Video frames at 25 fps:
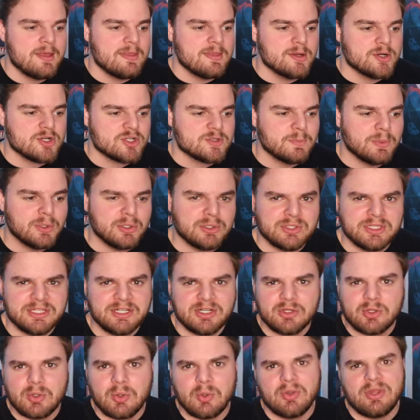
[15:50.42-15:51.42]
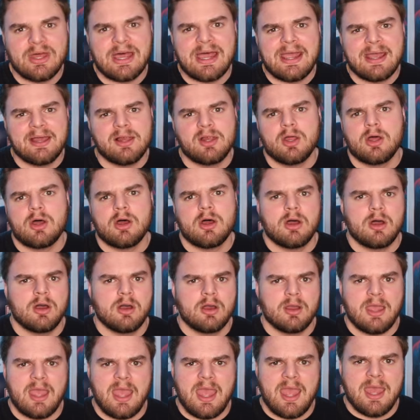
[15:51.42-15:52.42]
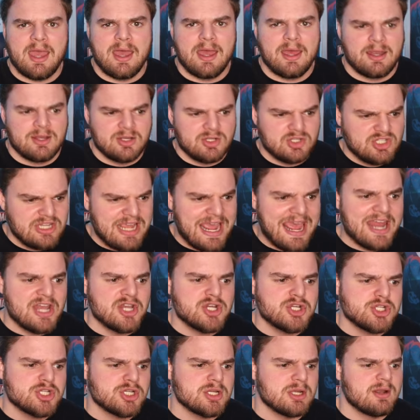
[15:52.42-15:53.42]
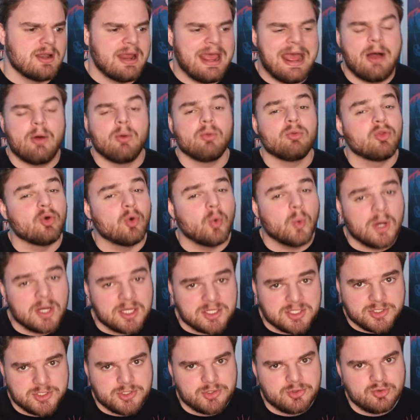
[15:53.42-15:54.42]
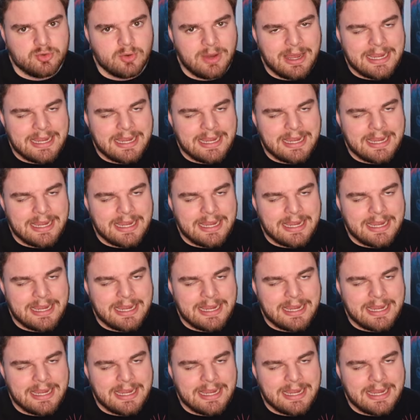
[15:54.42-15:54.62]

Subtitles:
There's political dialogue and tension out the wazoo.